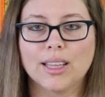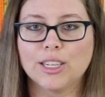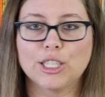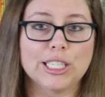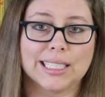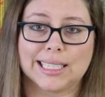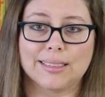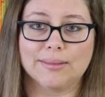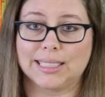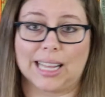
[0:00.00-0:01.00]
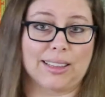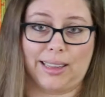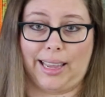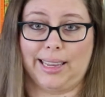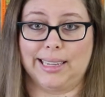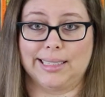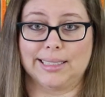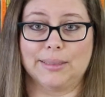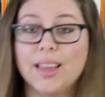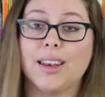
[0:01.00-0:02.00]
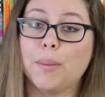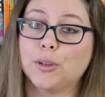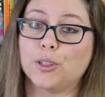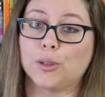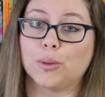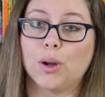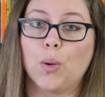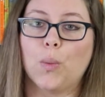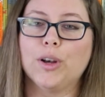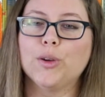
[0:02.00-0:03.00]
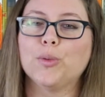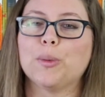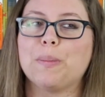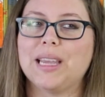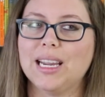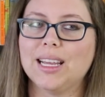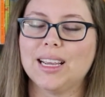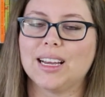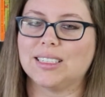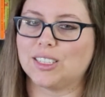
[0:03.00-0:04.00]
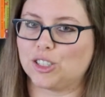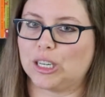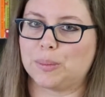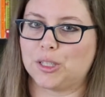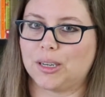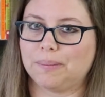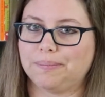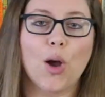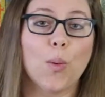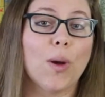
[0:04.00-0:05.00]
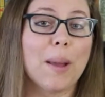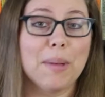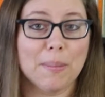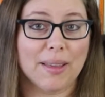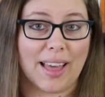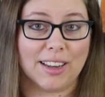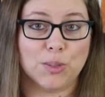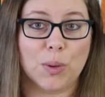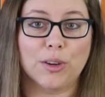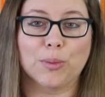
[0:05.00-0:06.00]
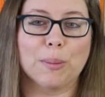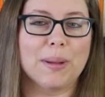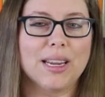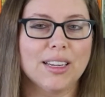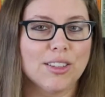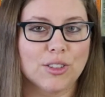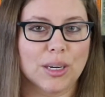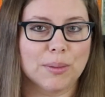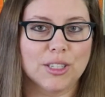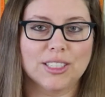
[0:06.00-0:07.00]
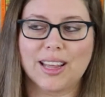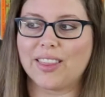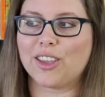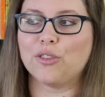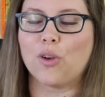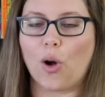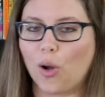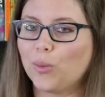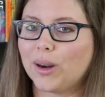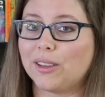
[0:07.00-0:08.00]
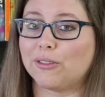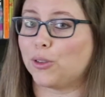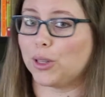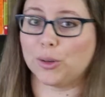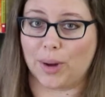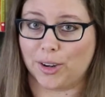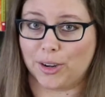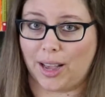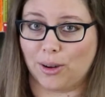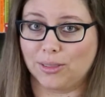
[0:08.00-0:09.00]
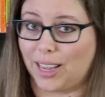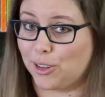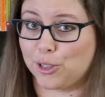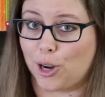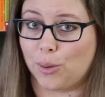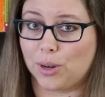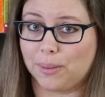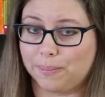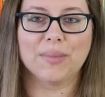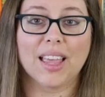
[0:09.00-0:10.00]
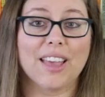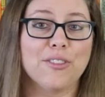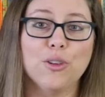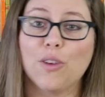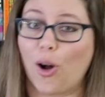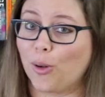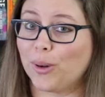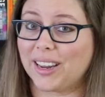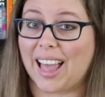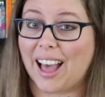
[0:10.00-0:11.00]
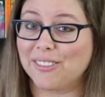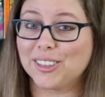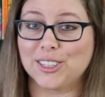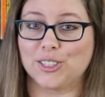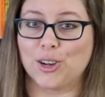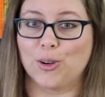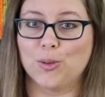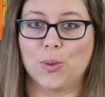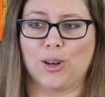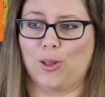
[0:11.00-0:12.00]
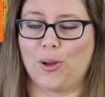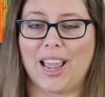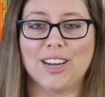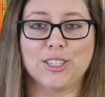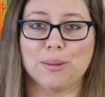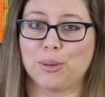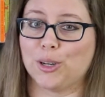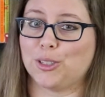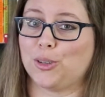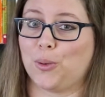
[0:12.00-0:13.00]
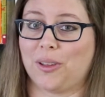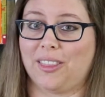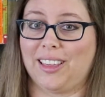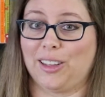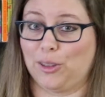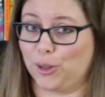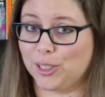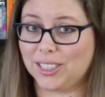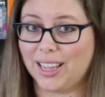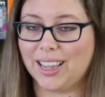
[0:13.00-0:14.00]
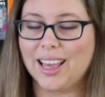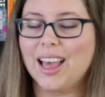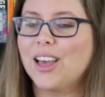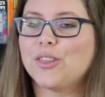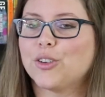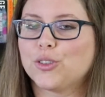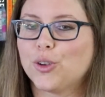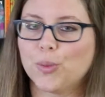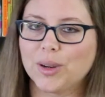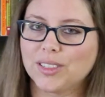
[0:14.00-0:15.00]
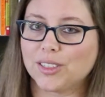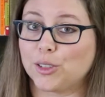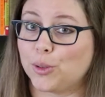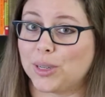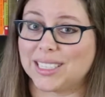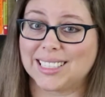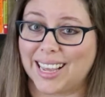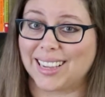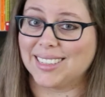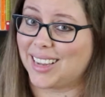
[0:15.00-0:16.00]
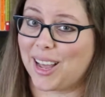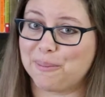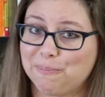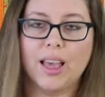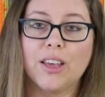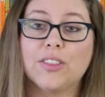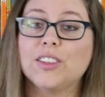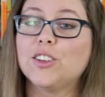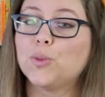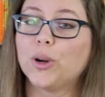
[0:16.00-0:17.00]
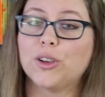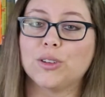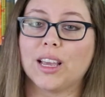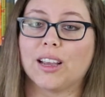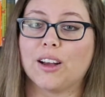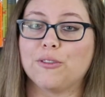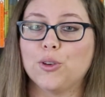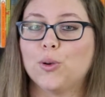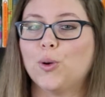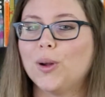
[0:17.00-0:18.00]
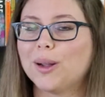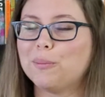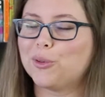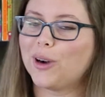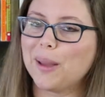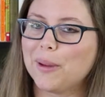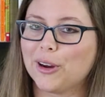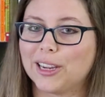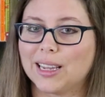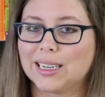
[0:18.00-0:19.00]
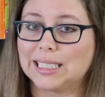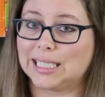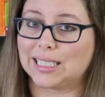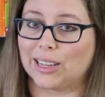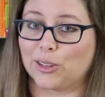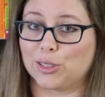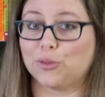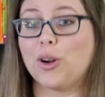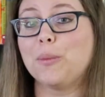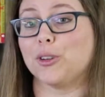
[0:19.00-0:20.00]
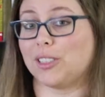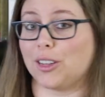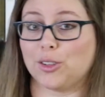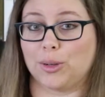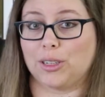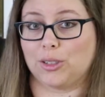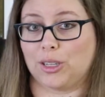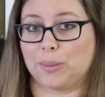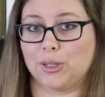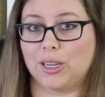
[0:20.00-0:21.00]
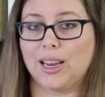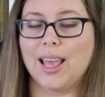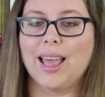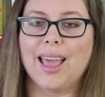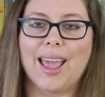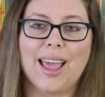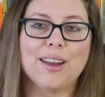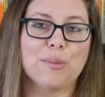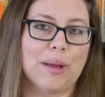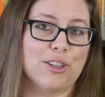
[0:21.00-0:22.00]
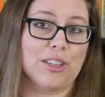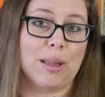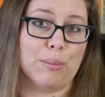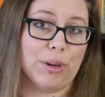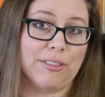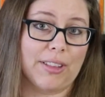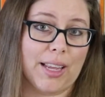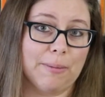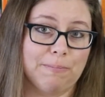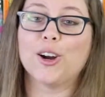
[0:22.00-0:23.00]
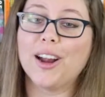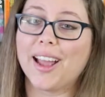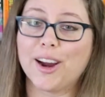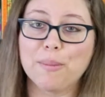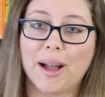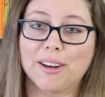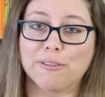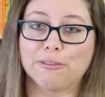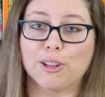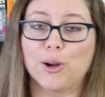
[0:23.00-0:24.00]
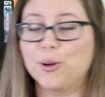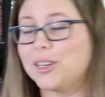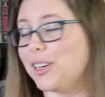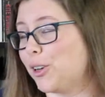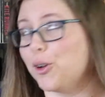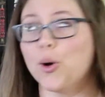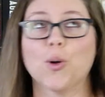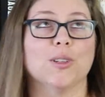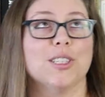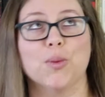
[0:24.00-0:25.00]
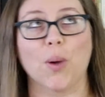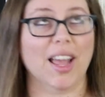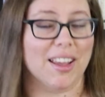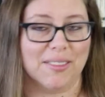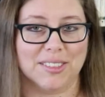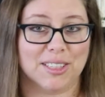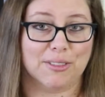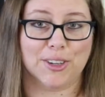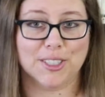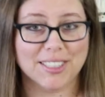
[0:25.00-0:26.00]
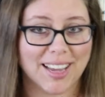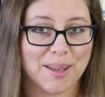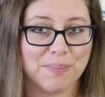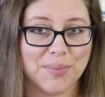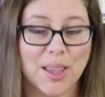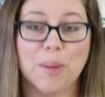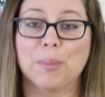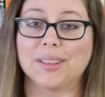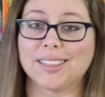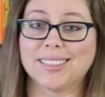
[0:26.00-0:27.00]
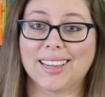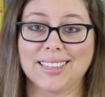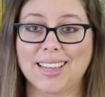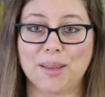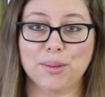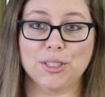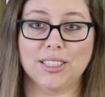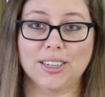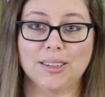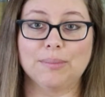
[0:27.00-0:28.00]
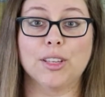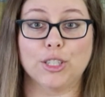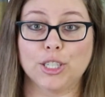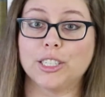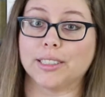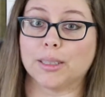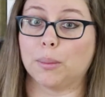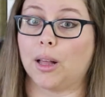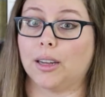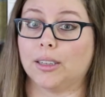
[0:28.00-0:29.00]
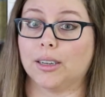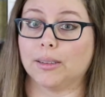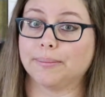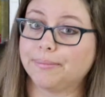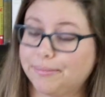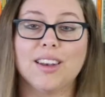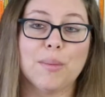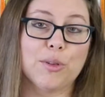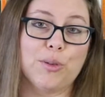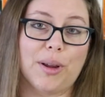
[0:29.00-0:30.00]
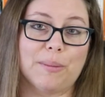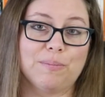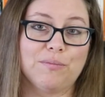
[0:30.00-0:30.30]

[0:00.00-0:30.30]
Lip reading: just tell it like it is. Number 2, when you're repeating a description. What I mean by that is when you're repeating descriptions that you've already fully rendered out and shown. If you've already heavily showed what a location, person, or thing looks like, there's no reason to do it a second time. This is where you take a few quick primary details from your sensory description and mention them briefly. Her hair might have flowed in golden waves the first time, but the second time you see her, she's just the blonde girl. Number 3,